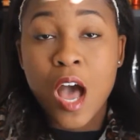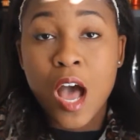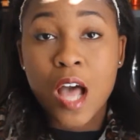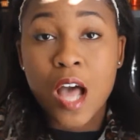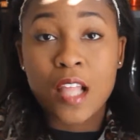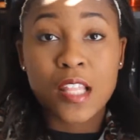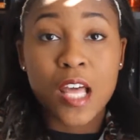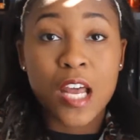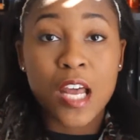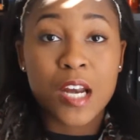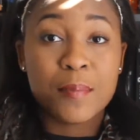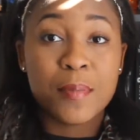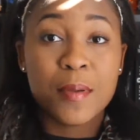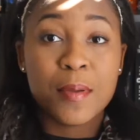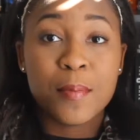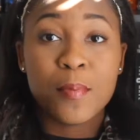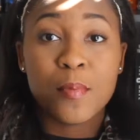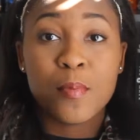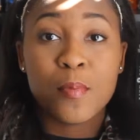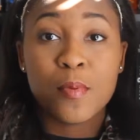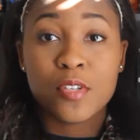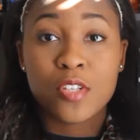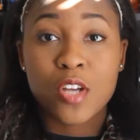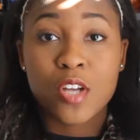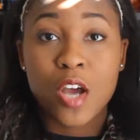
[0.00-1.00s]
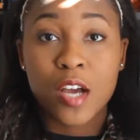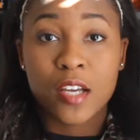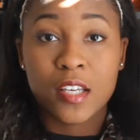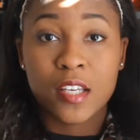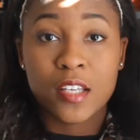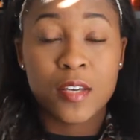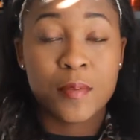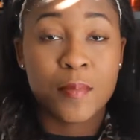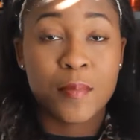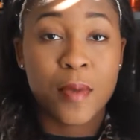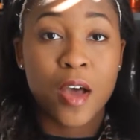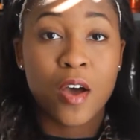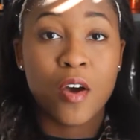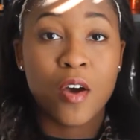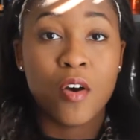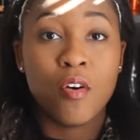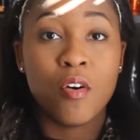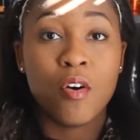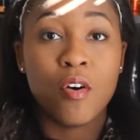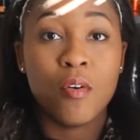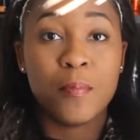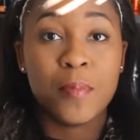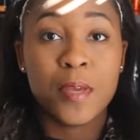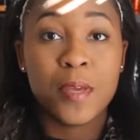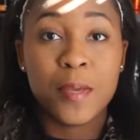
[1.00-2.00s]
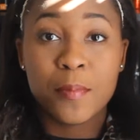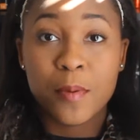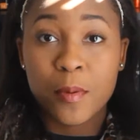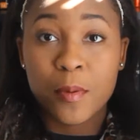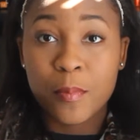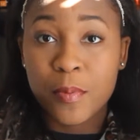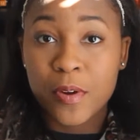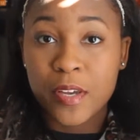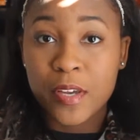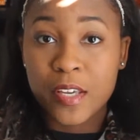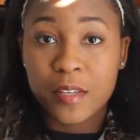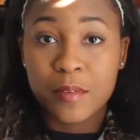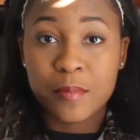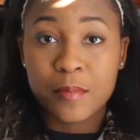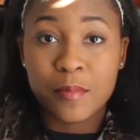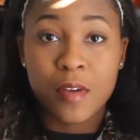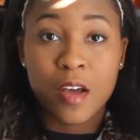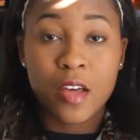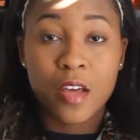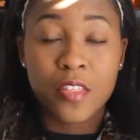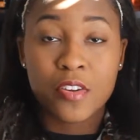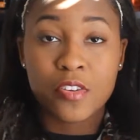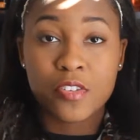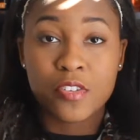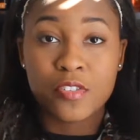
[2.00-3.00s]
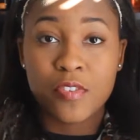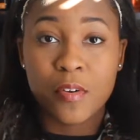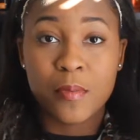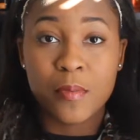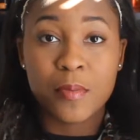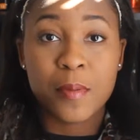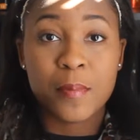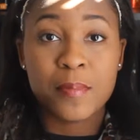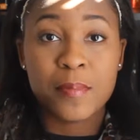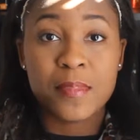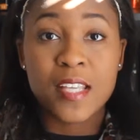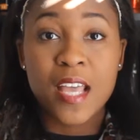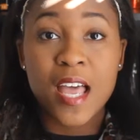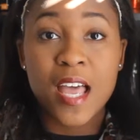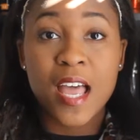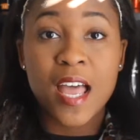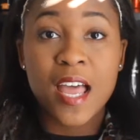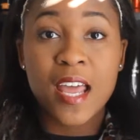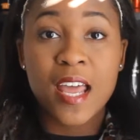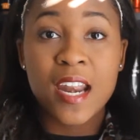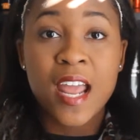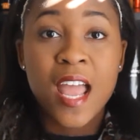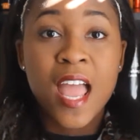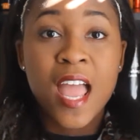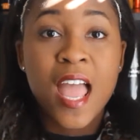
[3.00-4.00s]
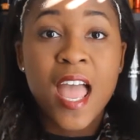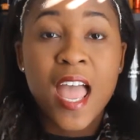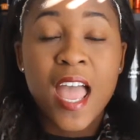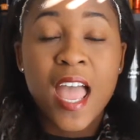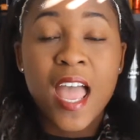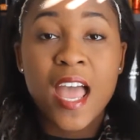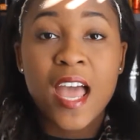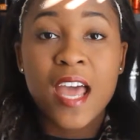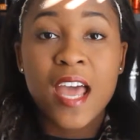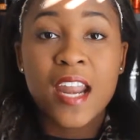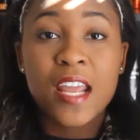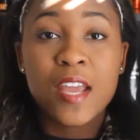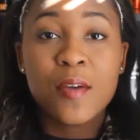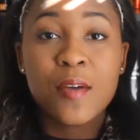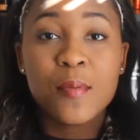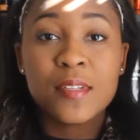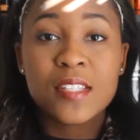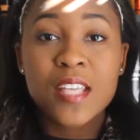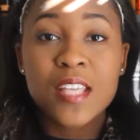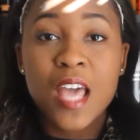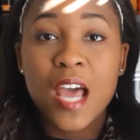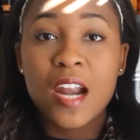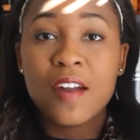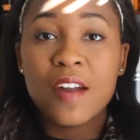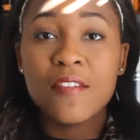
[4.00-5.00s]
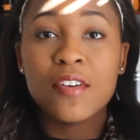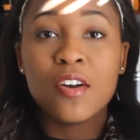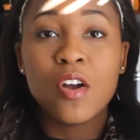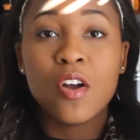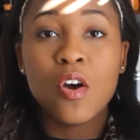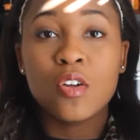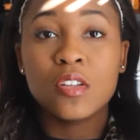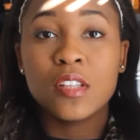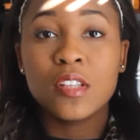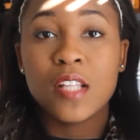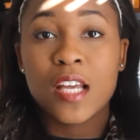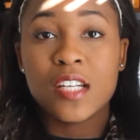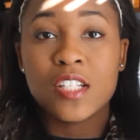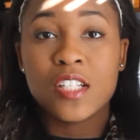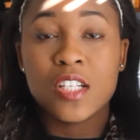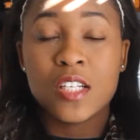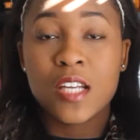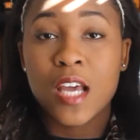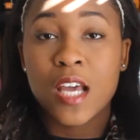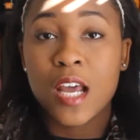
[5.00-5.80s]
A lot of people were talking about people bringing others from the dead, and it was kind of an old legend.